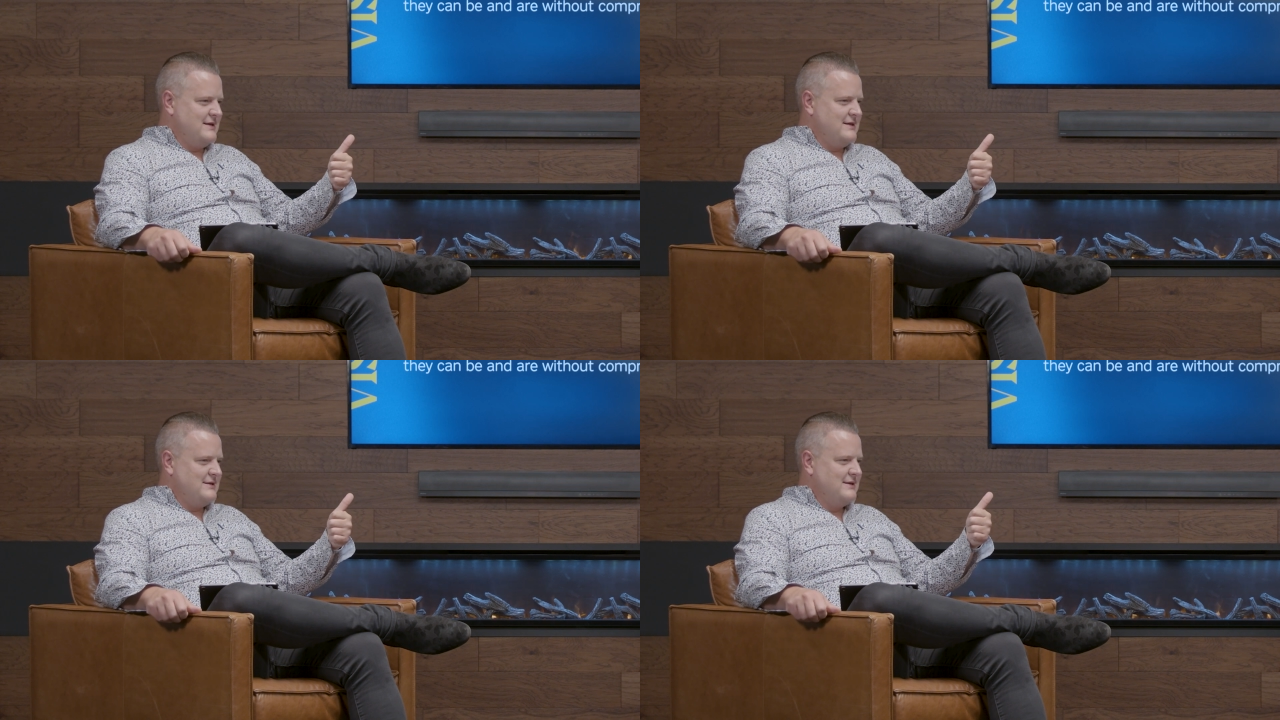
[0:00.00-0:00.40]

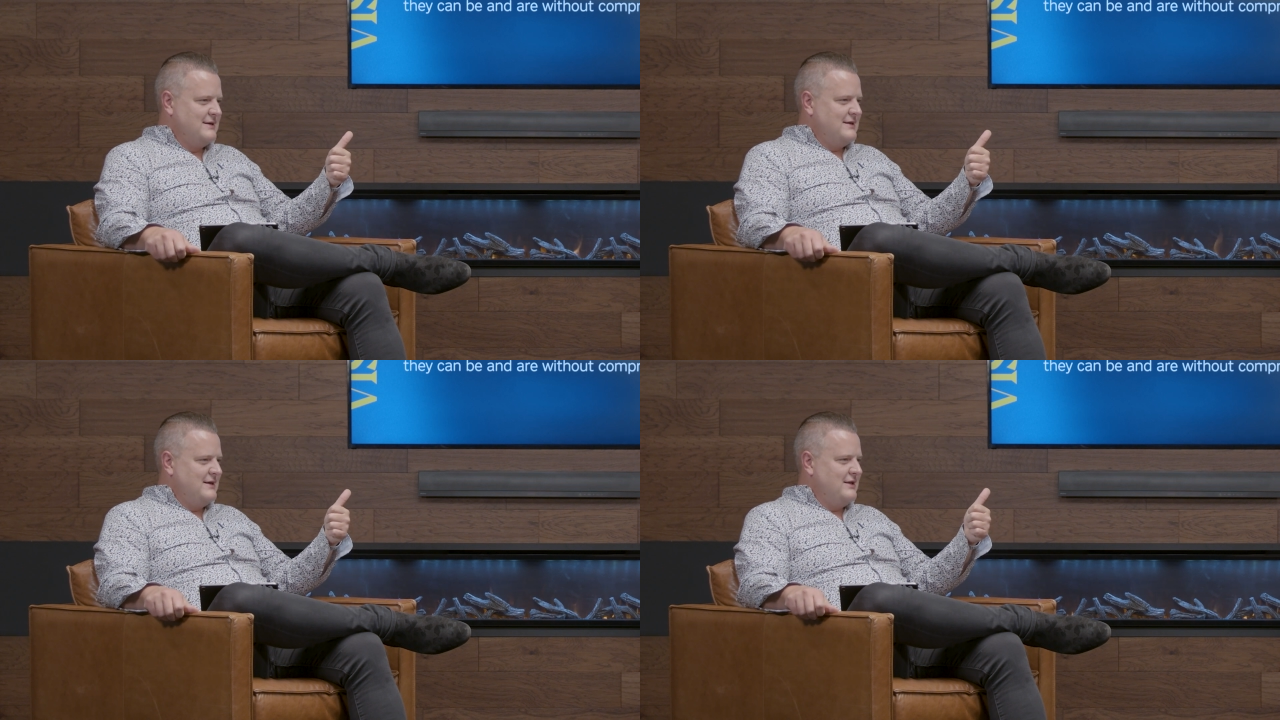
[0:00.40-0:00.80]
in
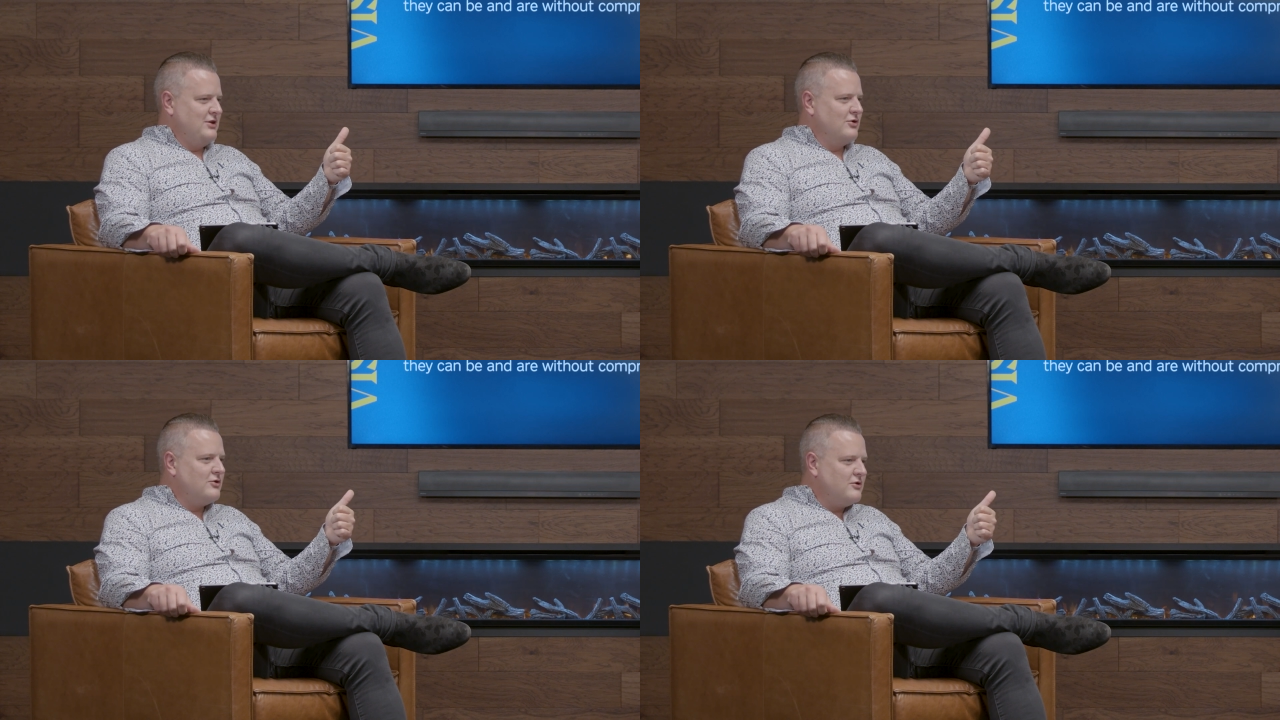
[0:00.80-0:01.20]

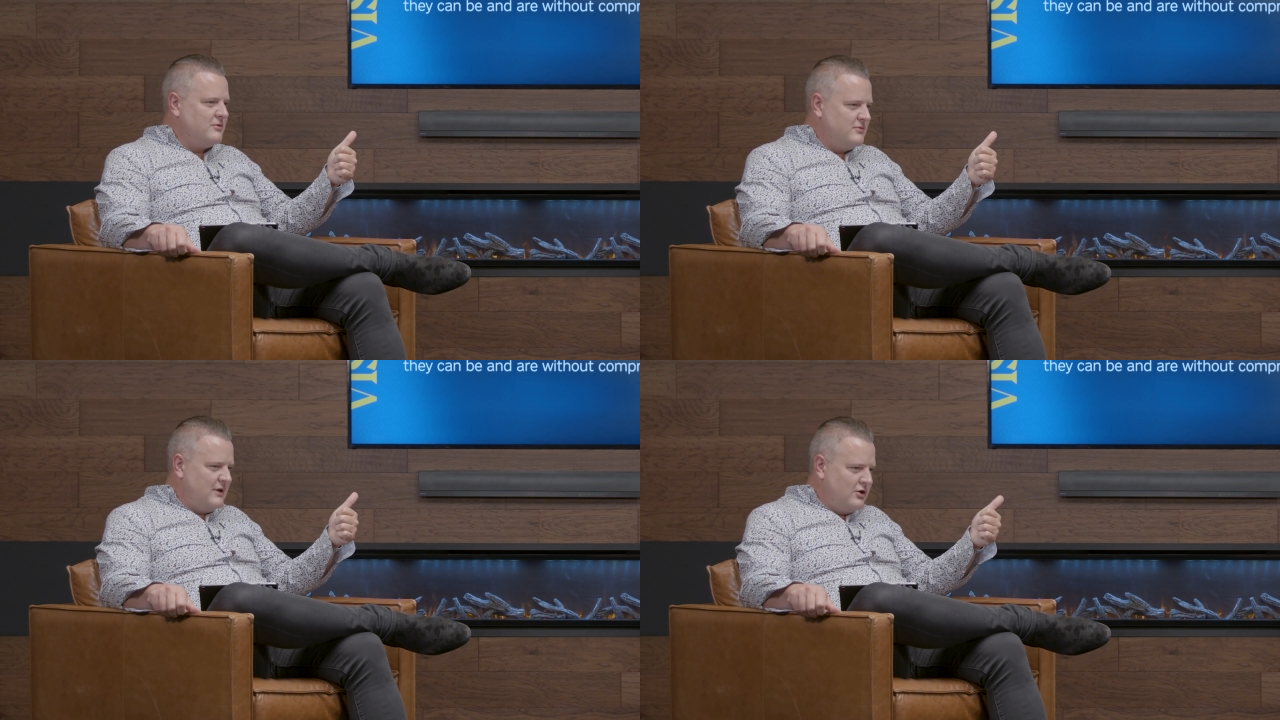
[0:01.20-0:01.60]

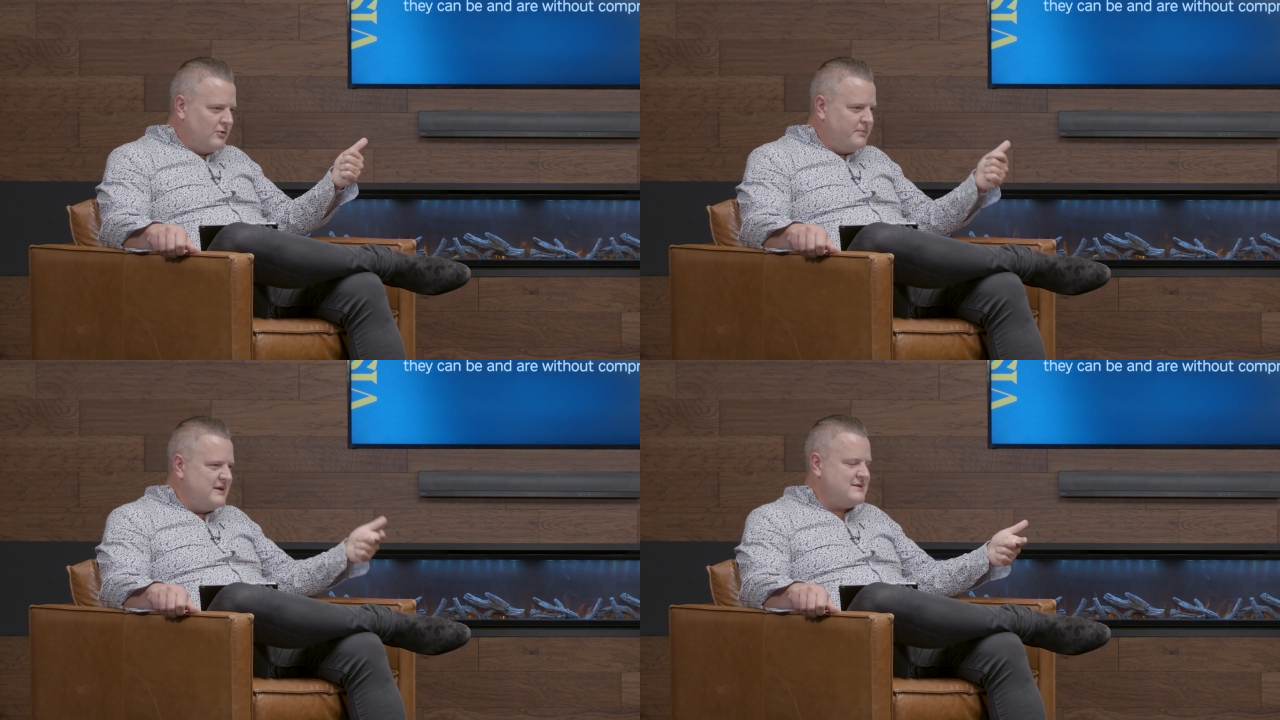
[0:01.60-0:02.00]
your
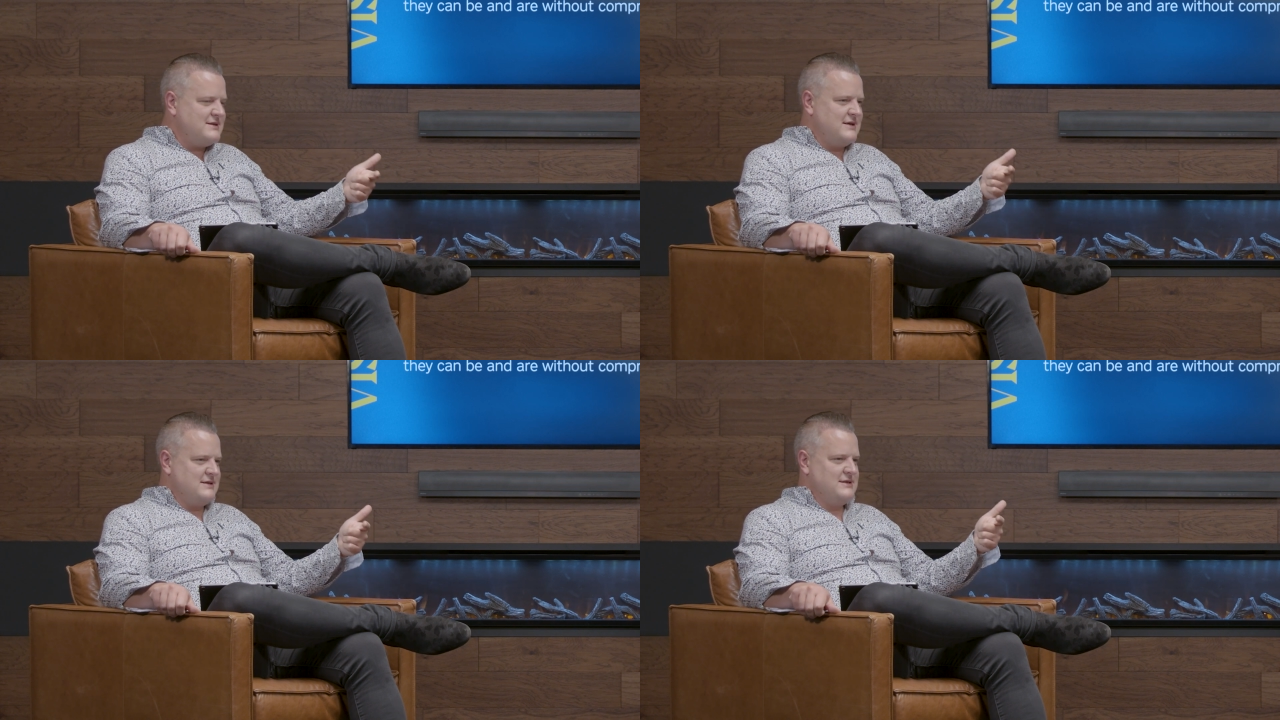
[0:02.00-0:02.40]

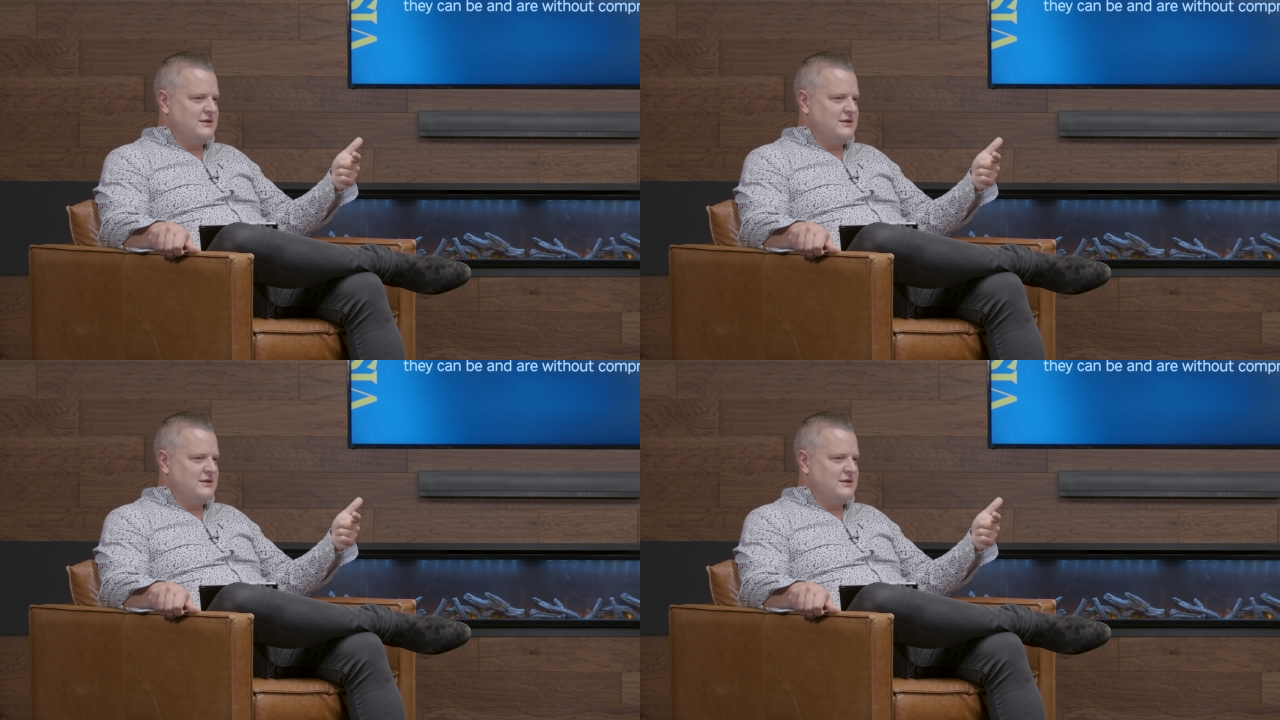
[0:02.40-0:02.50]
business,